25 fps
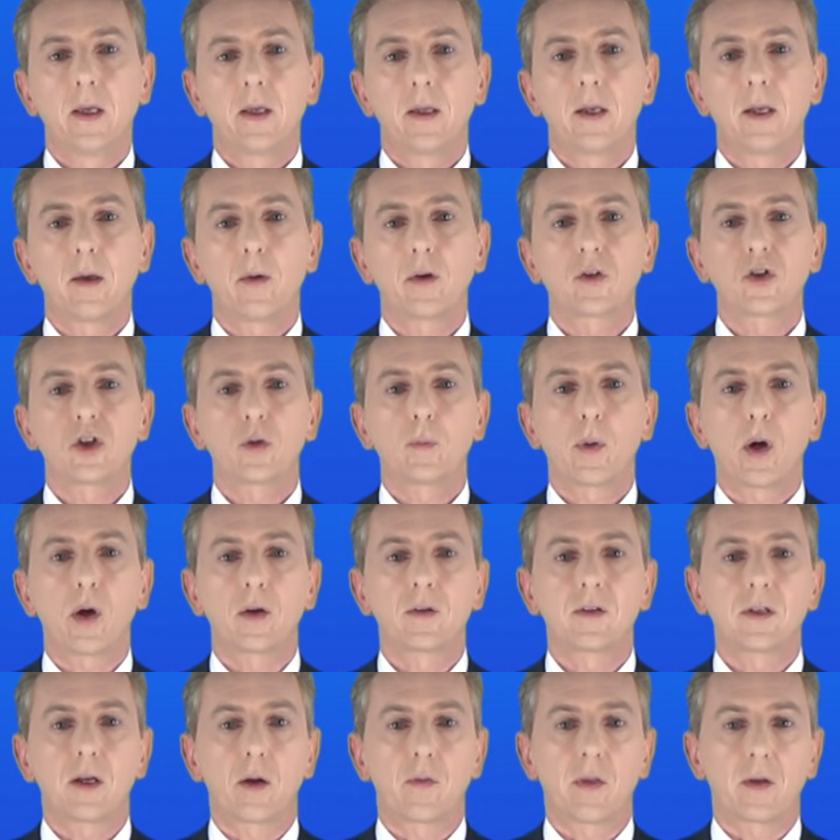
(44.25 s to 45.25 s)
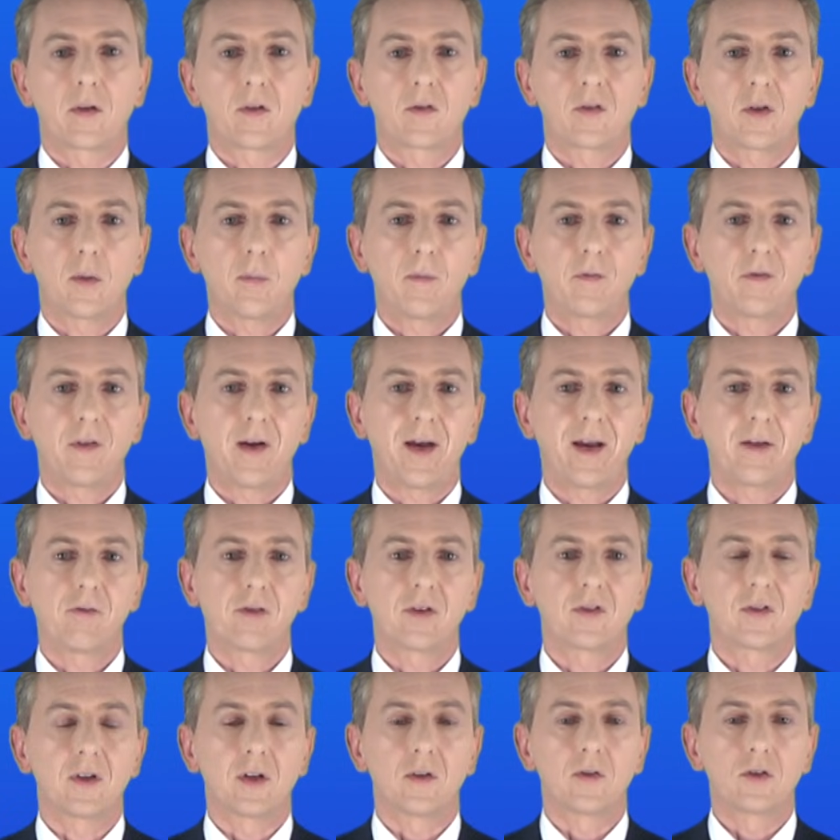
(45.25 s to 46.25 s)
Now, I should point out that some
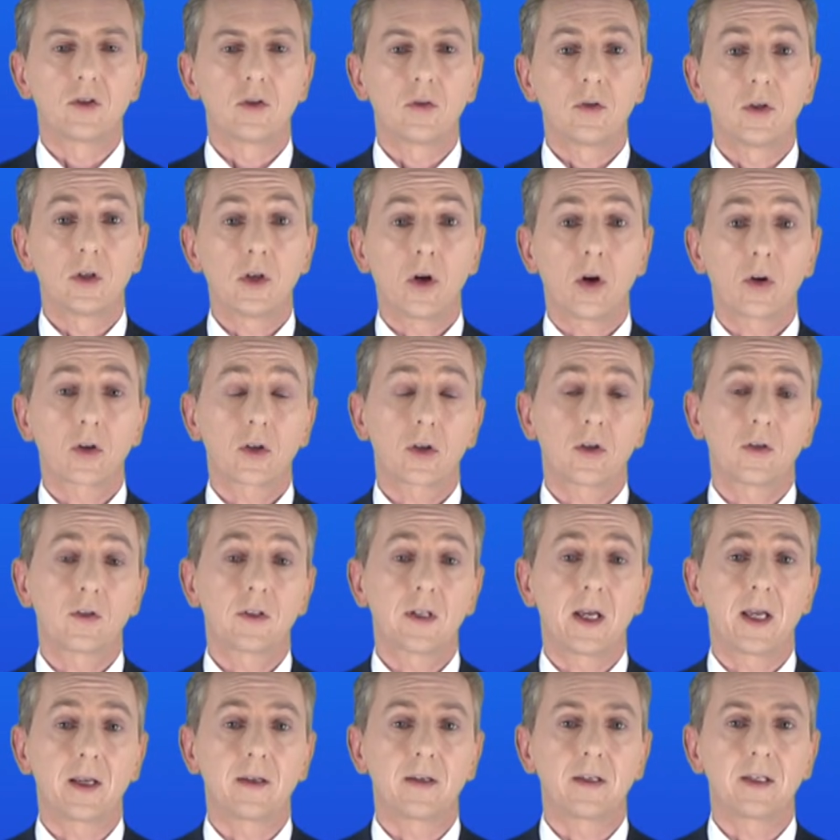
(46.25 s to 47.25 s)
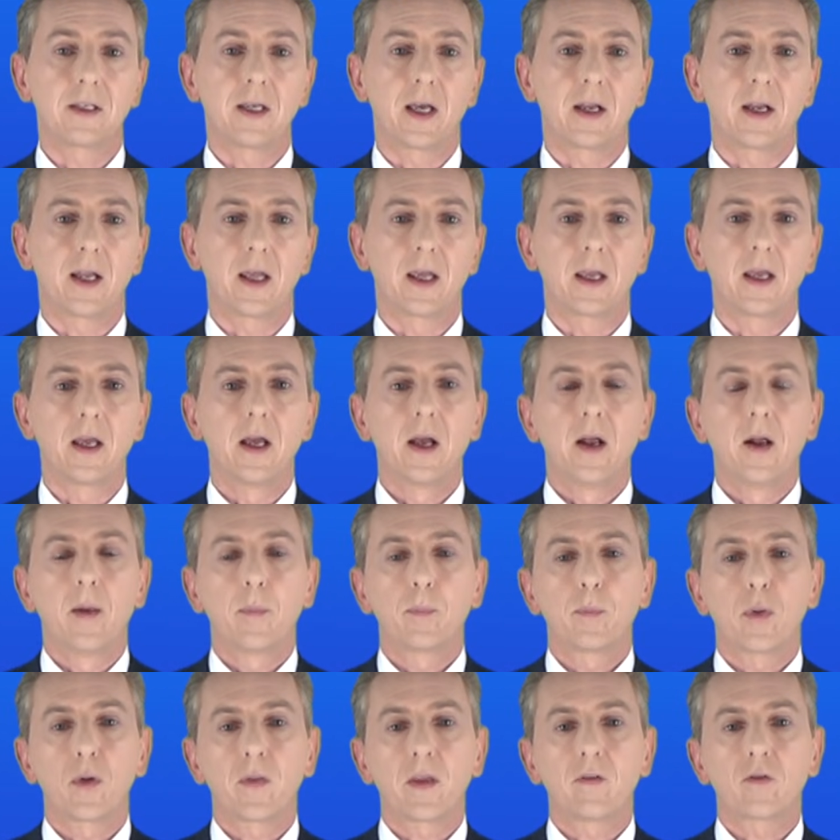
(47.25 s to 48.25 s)
viruses do not contain DNA,
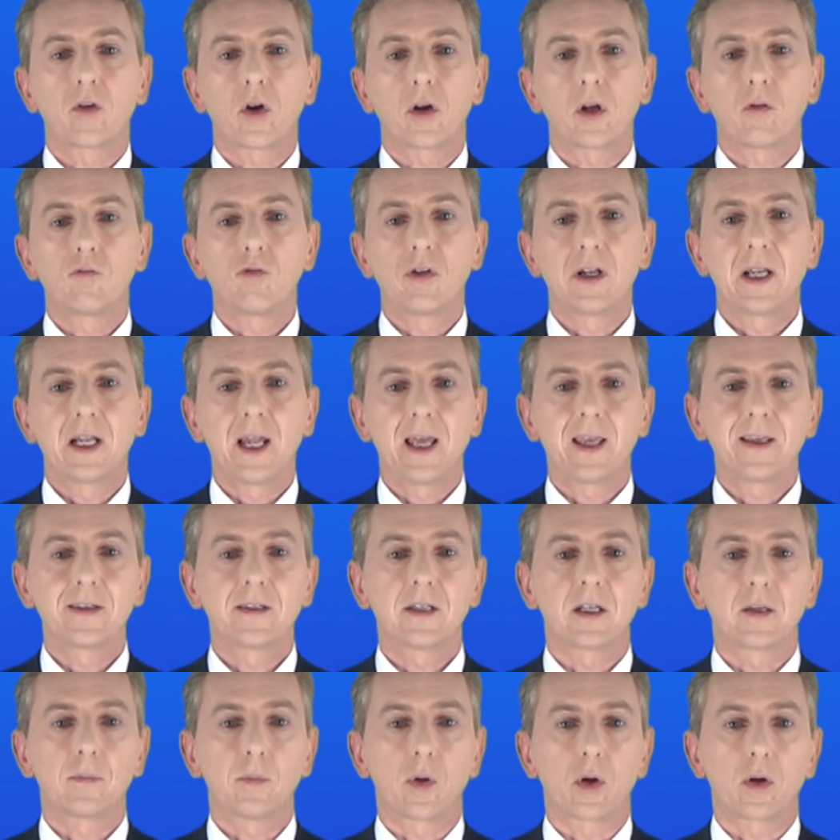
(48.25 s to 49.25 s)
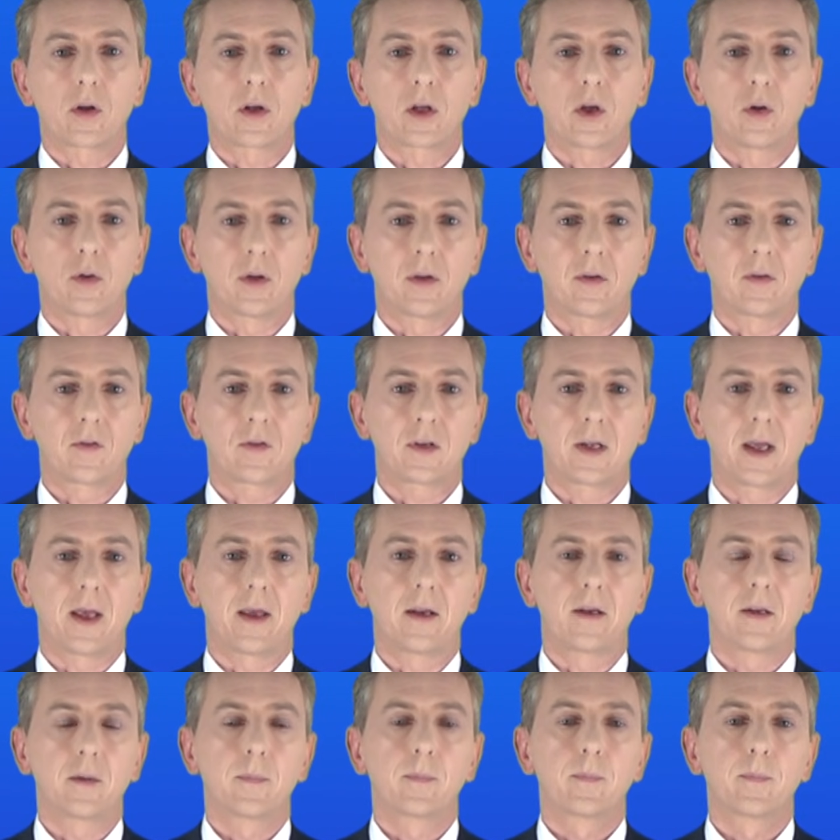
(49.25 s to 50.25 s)
but they've got a related molecule
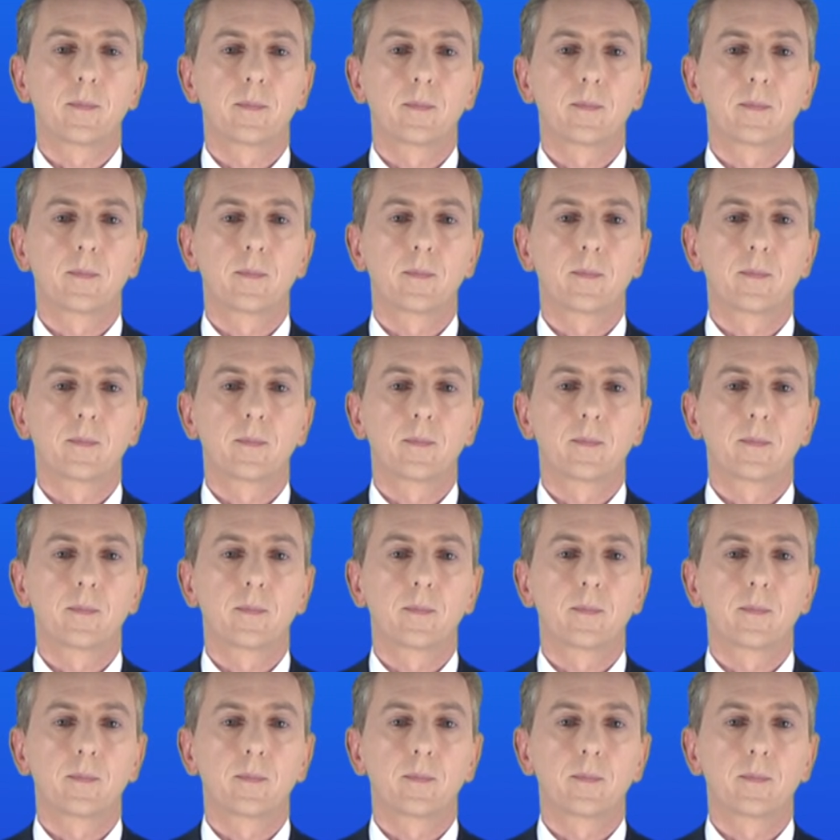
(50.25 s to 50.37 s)
instead.